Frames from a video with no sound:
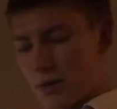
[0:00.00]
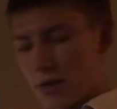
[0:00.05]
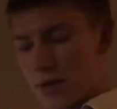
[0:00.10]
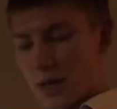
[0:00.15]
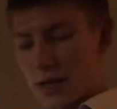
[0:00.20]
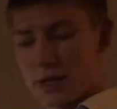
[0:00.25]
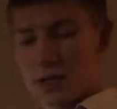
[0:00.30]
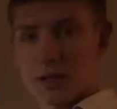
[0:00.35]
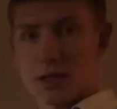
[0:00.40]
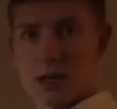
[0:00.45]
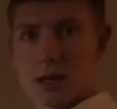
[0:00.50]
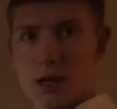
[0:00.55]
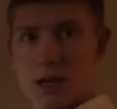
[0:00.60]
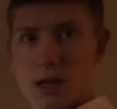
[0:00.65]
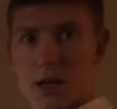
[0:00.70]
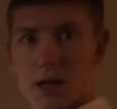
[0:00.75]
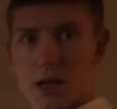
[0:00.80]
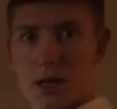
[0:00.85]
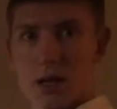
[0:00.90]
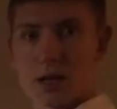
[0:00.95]
that
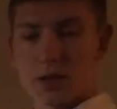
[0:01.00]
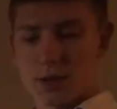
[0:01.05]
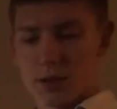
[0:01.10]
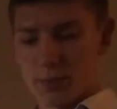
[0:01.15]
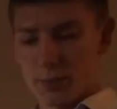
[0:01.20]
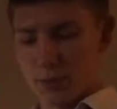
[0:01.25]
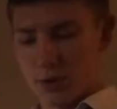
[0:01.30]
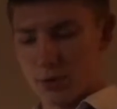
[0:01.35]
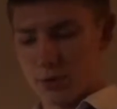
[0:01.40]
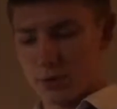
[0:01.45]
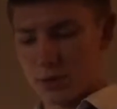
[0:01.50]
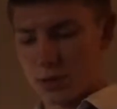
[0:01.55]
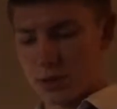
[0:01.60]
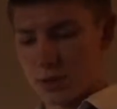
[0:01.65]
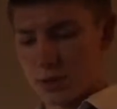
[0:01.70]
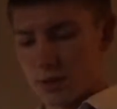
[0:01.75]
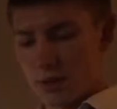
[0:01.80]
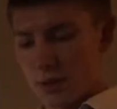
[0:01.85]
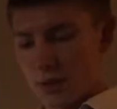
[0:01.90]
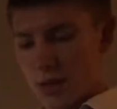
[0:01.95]

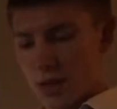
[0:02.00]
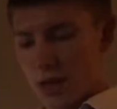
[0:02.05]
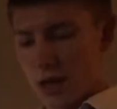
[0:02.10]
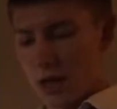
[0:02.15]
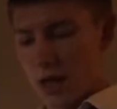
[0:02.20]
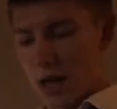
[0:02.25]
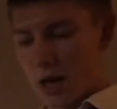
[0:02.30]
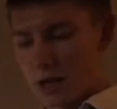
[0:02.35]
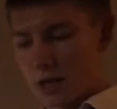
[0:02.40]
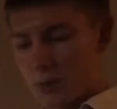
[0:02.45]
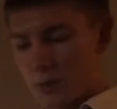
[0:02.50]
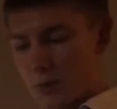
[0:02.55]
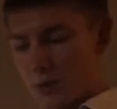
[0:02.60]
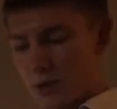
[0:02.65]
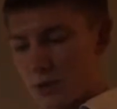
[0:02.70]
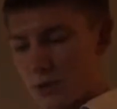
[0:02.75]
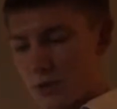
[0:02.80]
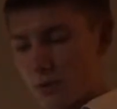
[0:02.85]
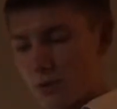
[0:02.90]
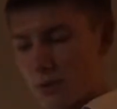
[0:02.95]
contributes the
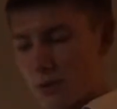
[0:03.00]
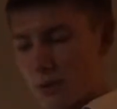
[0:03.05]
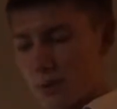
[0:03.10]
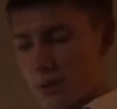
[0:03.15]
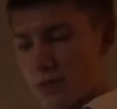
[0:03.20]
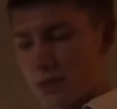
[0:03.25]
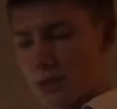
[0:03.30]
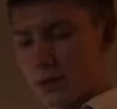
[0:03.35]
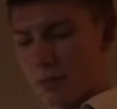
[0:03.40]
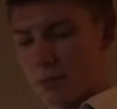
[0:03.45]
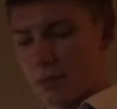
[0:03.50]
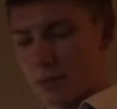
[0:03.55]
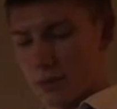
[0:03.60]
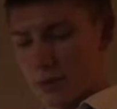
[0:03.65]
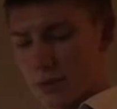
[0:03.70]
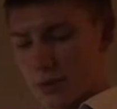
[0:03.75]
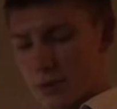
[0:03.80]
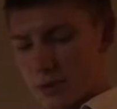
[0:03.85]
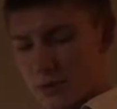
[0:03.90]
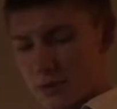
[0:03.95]
export of domestic
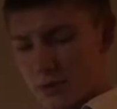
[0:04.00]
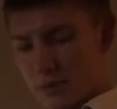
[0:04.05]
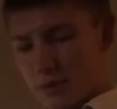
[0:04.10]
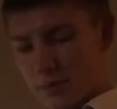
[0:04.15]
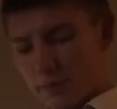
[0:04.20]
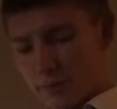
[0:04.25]
products.